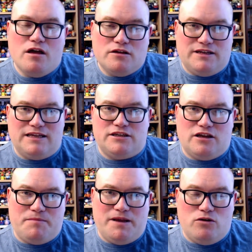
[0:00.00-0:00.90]
So this is
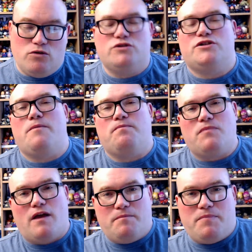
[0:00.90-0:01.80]
going to be launched.
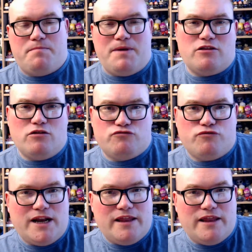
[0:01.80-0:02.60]
But the big news, really,